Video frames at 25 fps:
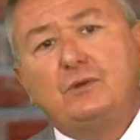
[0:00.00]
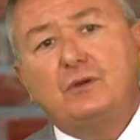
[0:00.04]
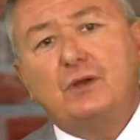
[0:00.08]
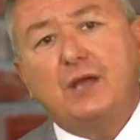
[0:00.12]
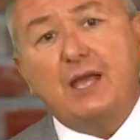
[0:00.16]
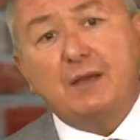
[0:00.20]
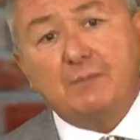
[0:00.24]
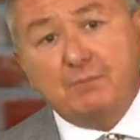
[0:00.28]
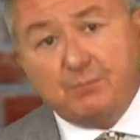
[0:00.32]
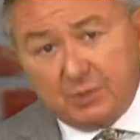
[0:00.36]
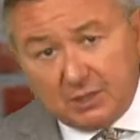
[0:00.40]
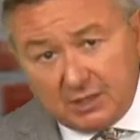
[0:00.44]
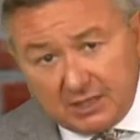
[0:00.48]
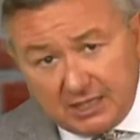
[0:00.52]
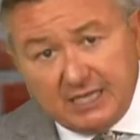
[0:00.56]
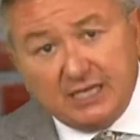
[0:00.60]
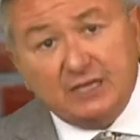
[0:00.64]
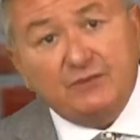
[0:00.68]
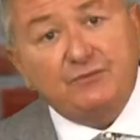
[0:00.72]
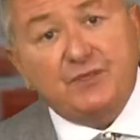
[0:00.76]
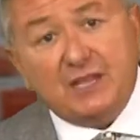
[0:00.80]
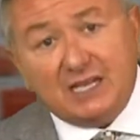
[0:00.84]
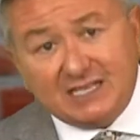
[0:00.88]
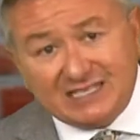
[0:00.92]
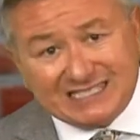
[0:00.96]
and
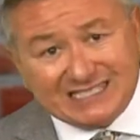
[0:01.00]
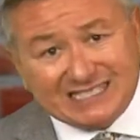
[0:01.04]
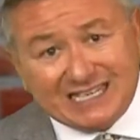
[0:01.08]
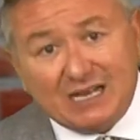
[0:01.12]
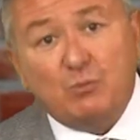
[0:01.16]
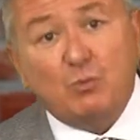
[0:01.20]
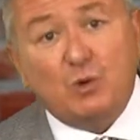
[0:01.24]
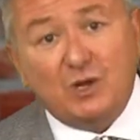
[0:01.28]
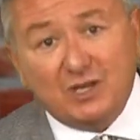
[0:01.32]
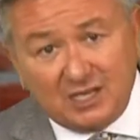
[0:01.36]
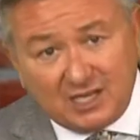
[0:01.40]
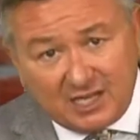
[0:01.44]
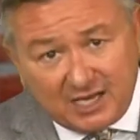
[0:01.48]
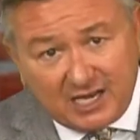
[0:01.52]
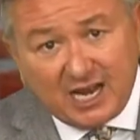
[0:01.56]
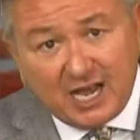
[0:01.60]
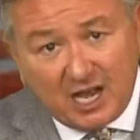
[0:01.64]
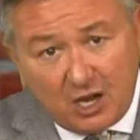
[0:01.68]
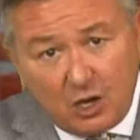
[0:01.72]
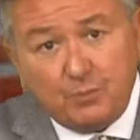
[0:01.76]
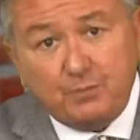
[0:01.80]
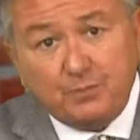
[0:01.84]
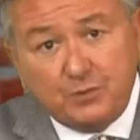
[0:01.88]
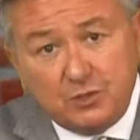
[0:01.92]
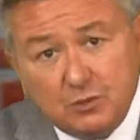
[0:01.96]
believe that someone can
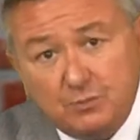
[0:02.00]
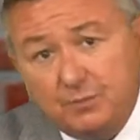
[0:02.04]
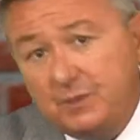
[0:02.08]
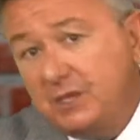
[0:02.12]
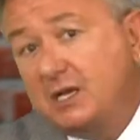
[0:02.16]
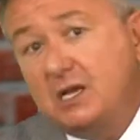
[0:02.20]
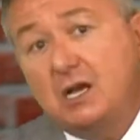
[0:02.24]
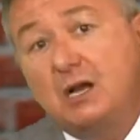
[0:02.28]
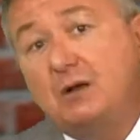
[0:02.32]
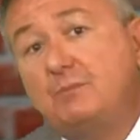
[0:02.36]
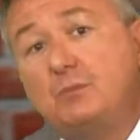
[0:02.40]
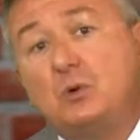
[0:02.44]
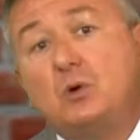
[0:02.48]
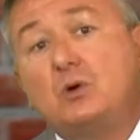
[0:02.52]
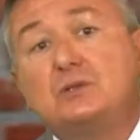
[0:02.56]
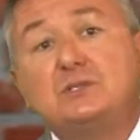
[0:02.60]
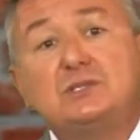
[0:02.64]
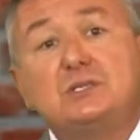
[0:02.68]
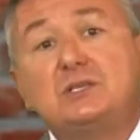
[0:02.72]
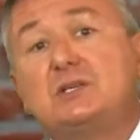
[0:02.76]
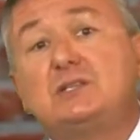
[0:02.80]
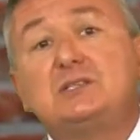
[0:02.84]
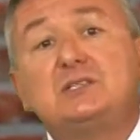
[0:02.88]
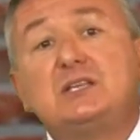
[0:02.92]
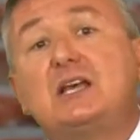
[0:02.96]
help you become more
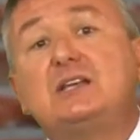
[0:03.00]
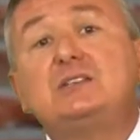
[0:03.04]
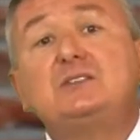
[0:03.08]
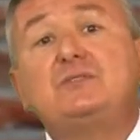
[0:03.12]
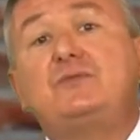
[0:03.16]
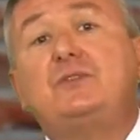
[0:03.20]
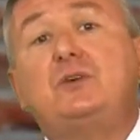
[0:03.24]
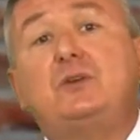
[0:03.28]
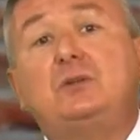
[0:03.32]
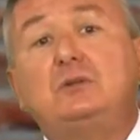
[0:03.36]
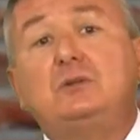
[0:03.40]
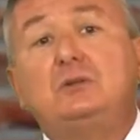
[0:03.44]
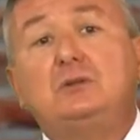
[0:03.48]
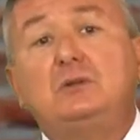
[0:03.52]
successful.